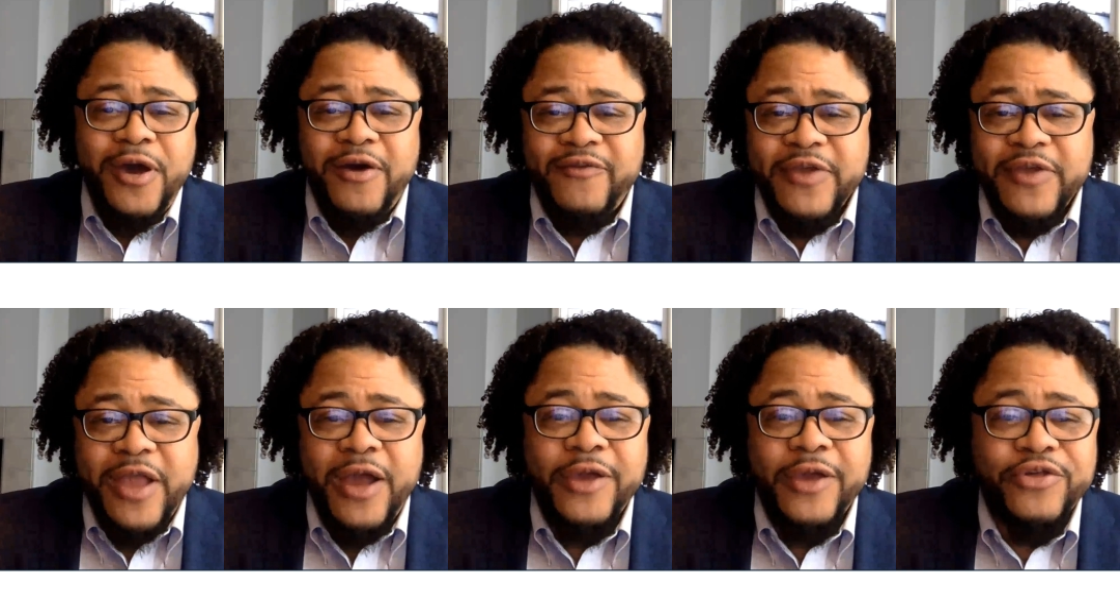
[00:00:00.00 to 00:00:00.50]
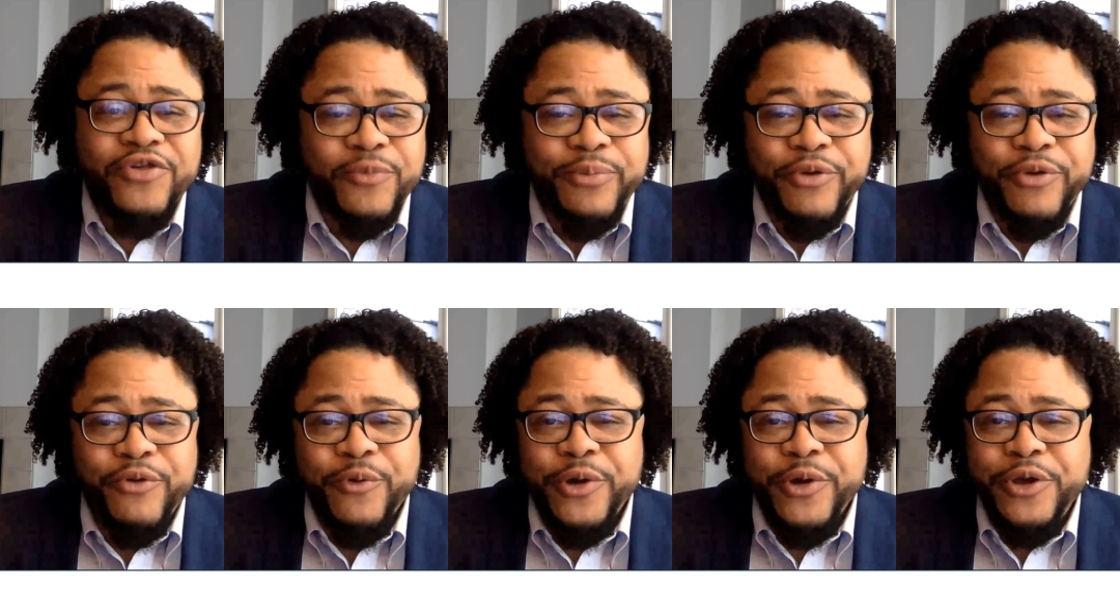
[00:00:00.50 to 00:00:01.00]
of an
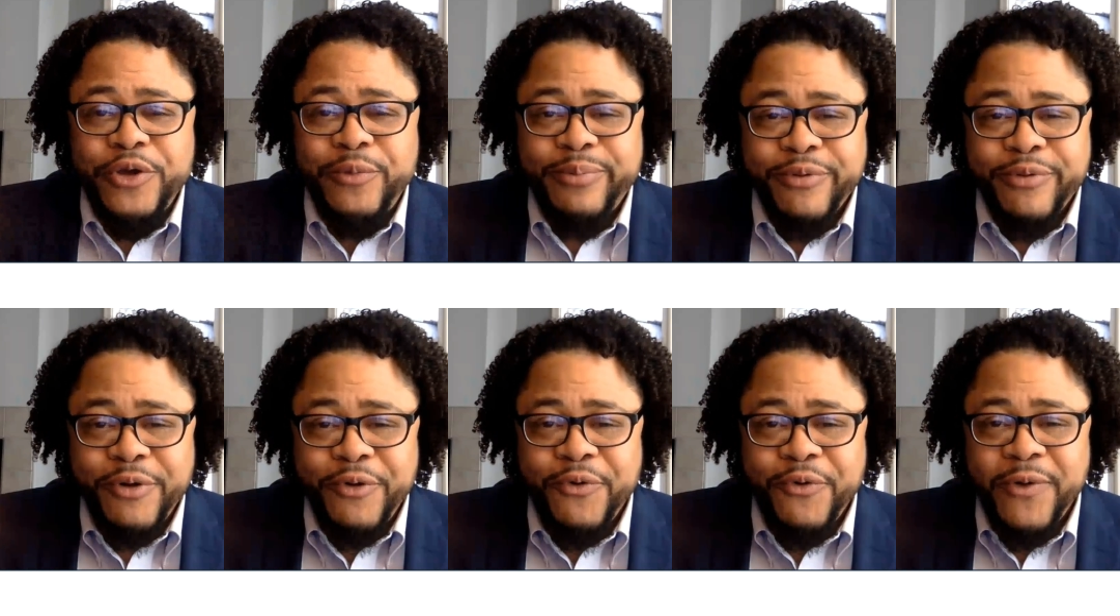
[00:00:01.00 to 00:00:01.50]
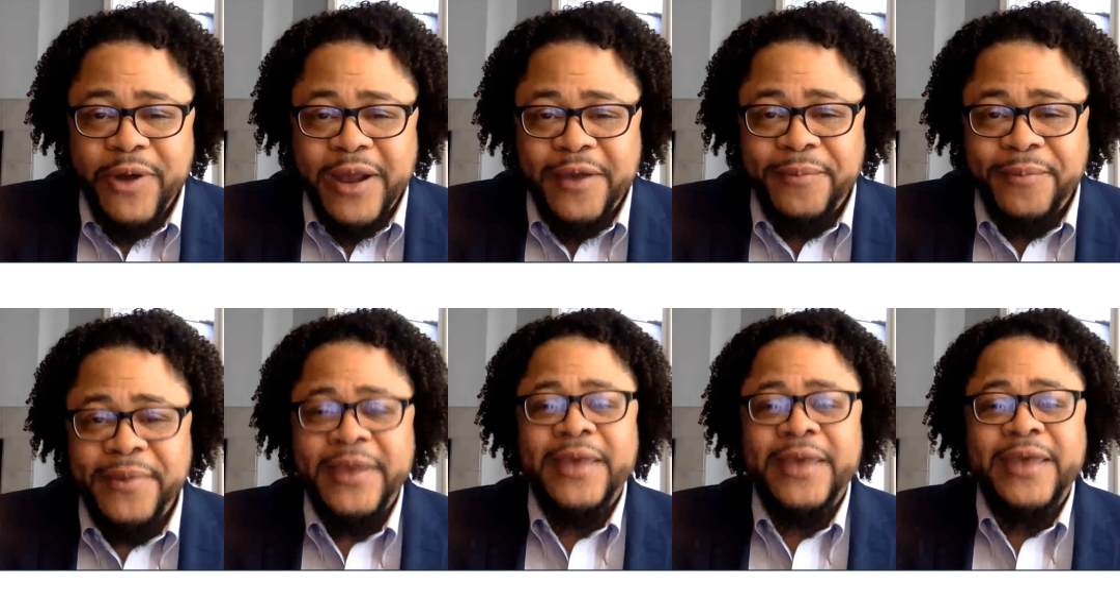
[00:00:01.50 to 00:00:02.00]
entrepreneurial
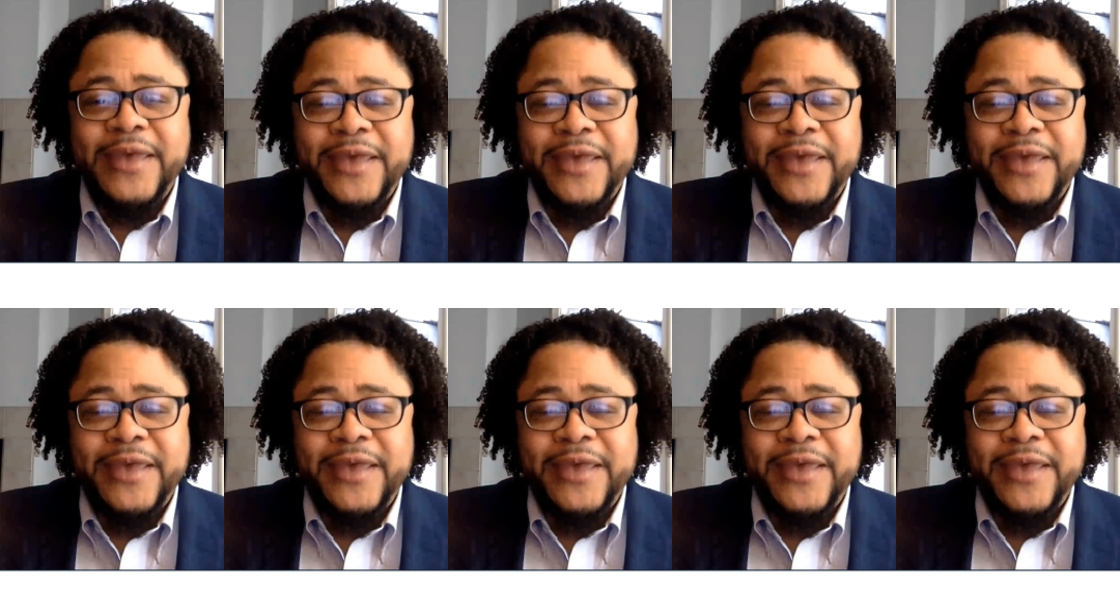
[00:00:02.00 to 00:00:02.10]
program,